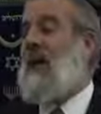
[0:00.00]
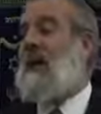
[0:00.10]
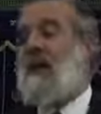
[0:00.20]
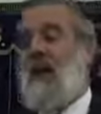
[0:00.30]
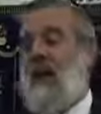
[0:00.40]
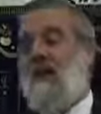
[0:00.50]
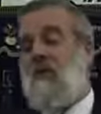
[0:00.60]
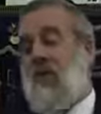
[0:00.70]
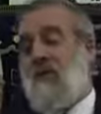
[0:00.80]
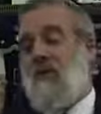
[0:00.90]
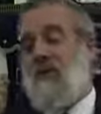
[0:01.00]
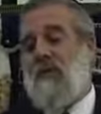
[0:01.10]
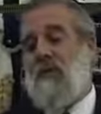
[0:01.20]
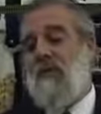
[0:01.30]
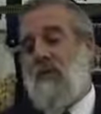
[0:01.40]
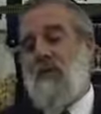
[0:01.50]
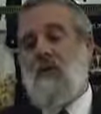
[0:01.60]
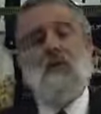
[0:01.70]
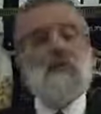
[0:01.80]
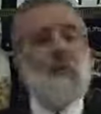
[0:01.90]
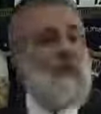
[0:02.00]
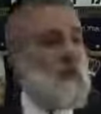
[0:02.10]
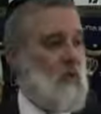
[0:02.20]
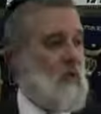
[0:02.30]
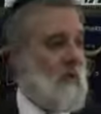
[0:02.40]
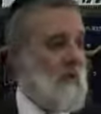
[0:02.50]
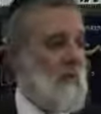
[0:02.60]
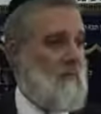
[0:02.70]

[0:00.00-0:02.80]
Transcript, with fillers: not kind or generous, it doesn't mean he's cruel.